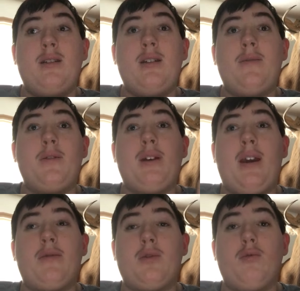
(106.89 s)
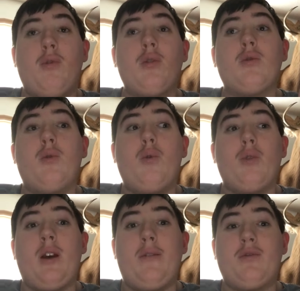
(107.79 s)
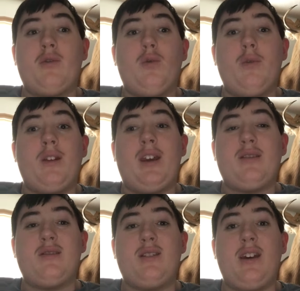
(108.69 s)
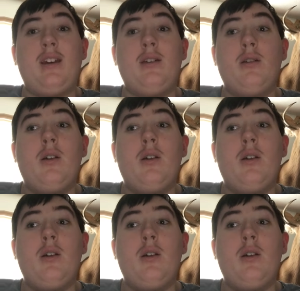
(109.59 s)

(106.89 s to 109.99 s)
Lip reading: if you have to work or have school the next day,